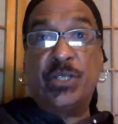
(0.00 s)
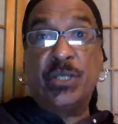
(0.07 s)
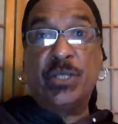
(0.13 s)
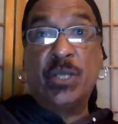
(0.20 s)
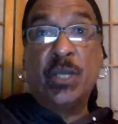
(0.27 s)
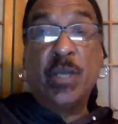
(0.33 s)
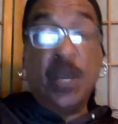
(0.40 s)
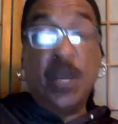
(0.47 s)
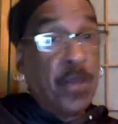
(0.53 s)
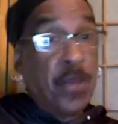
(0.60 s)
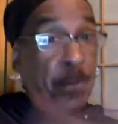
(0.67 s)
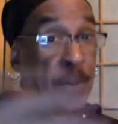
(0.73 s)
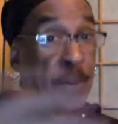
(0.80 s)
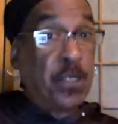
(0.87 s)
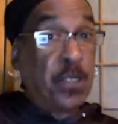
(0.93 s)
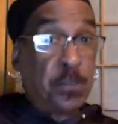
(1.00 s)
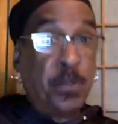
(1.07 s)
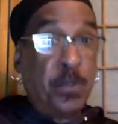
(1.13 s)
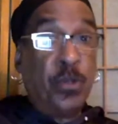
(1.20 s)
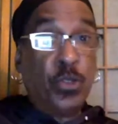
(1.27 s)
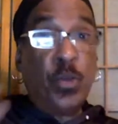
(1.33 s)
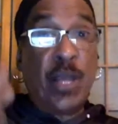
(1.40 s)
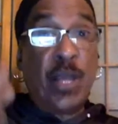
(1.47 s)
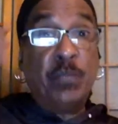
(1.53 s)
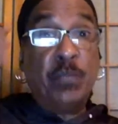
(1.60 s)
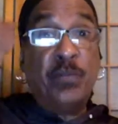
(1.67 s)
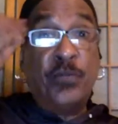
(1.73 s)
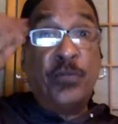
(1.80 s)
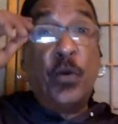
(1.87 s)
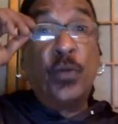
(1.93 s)
another part of spirituality
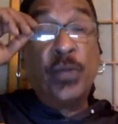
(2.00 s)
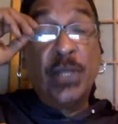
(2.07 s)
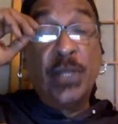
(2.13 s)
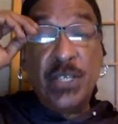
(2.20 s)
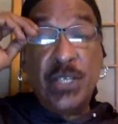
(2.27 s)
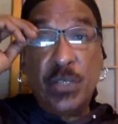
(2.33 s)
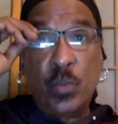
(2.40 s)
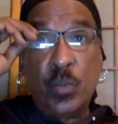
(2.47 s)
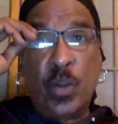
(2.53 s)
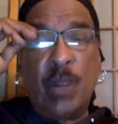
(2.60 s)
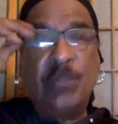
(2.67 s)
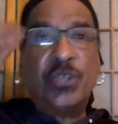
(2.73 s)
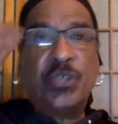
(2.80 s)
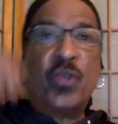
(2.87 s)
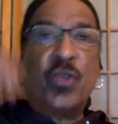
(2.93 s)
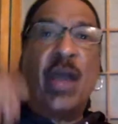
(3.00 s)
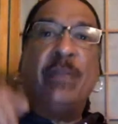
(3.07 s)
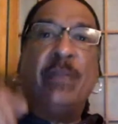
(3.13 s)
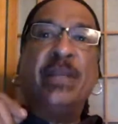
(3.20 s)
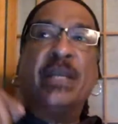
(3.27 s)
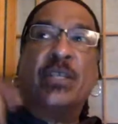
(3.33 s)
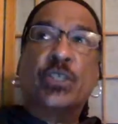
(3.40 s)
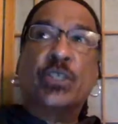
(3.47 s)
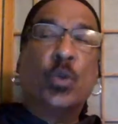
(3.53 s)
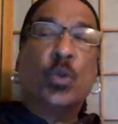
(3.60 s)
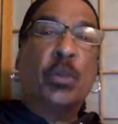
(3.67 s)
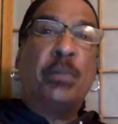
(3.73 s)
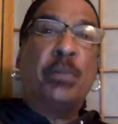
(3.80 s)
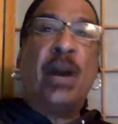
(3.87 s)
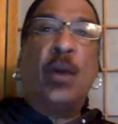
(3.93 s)
before religions, where I'm describing that solar
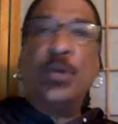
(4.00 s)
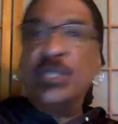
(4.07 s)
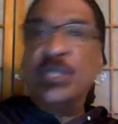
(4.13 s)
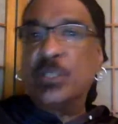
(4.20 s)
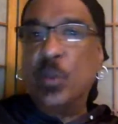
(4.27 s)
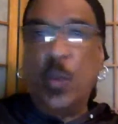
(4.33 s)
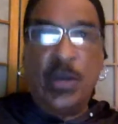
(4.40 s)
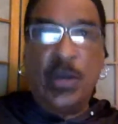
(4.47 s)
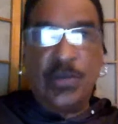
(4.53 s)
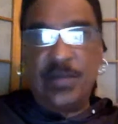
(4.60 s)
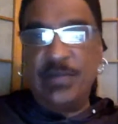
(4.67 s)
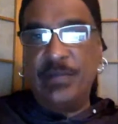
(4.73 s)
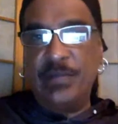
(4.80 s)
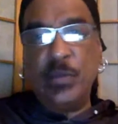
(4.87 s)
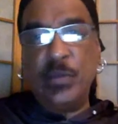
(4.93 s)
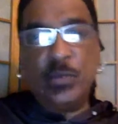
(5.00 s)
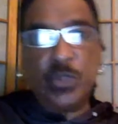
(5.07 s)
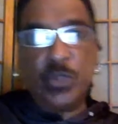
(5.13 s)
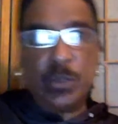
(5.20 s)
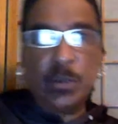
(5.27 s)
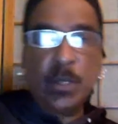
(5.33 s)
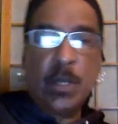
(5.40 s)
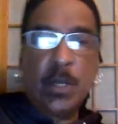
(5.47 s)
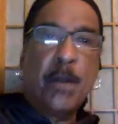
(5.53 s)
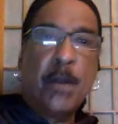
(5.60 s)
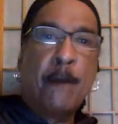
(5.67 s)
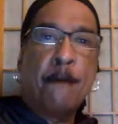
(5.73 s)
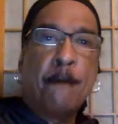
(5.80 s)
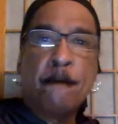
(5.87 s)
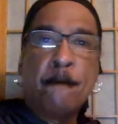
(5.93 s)
power is the wealth of the future.
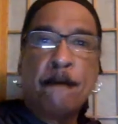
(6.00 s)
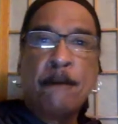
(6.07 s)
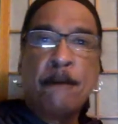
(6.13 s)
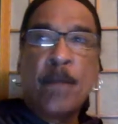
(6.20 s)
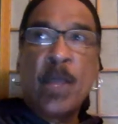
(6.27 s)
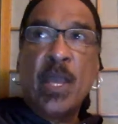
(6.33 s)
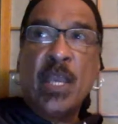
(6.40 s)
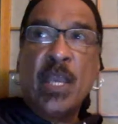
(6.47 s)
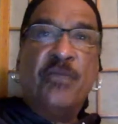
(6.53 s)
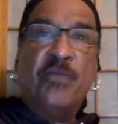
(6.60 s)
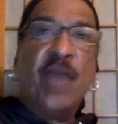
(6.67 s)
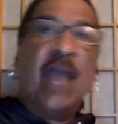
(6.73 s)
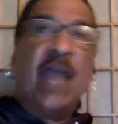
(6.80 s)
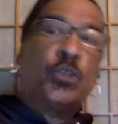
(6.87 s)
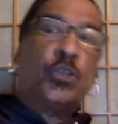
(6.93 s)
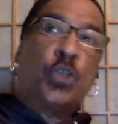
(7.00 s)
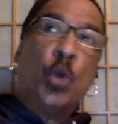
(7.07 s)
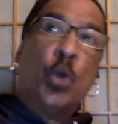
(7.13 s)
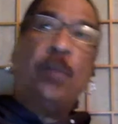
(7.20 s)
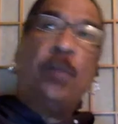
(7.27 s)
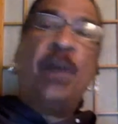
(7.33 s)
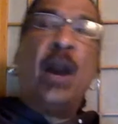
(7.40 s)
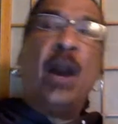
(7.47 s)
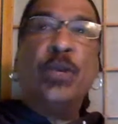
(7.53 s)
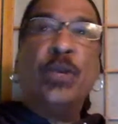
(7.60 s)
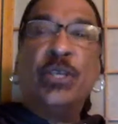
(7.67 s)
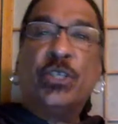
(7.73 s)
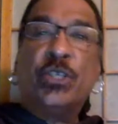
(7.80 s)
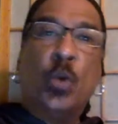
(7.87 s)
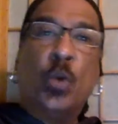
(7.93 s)
In fact, solar power is
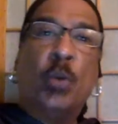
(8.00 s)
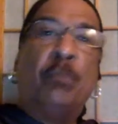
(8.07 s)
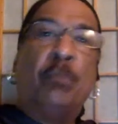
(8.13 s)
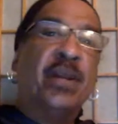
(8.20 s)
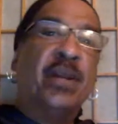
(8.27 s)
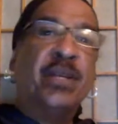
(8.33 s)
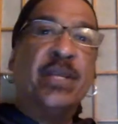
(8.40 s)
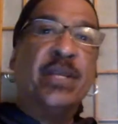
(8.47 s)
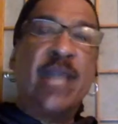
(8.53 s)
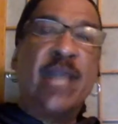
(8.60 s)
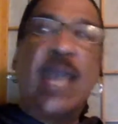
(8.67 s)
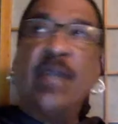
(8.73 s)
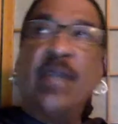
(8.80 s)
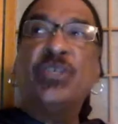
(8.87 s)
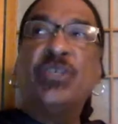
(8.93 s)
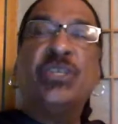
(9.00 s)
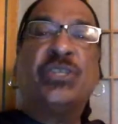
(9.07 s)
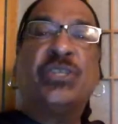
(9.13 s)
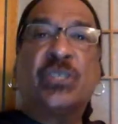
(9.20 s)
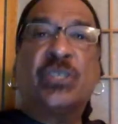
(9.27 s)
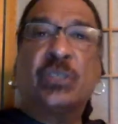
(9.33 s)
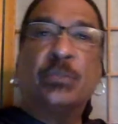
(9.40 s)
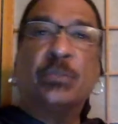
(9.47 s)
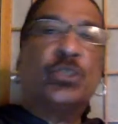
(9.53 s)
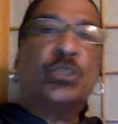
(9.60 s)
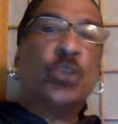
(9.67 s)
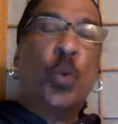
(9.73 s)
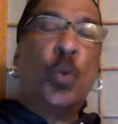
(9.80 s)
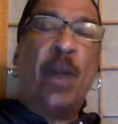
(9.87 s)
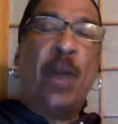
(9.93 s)
so abundant, the energy system is so
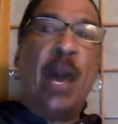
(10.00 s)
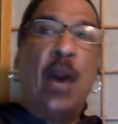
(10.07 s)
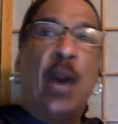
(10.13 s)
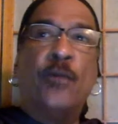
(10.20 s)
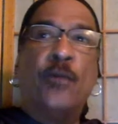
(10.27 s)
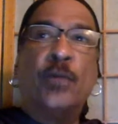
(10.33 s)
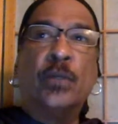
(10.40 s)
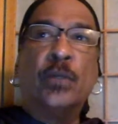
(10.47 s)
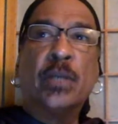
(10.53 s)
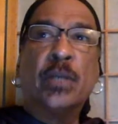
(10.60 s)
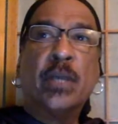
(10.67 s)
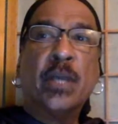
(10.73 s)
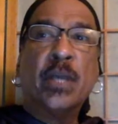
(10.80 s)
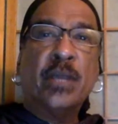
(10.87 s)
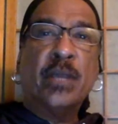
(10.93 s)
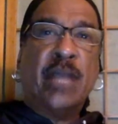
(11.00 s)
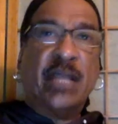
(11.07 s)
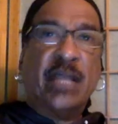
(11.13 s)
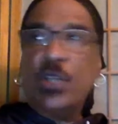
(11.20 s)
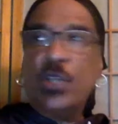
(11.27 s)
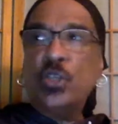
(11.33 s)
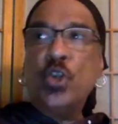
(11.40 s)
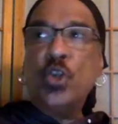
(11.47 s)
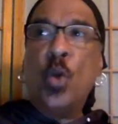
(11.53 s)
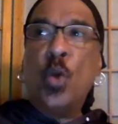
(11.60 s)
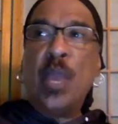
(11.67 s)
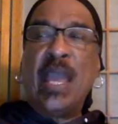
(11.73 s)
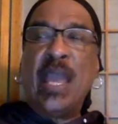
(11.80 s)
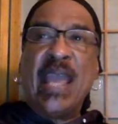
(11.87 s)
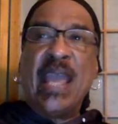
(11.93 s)
powerful that there's no
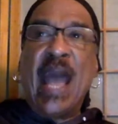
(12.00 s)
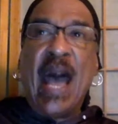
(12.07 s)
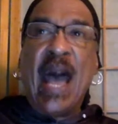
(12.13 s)
AIRE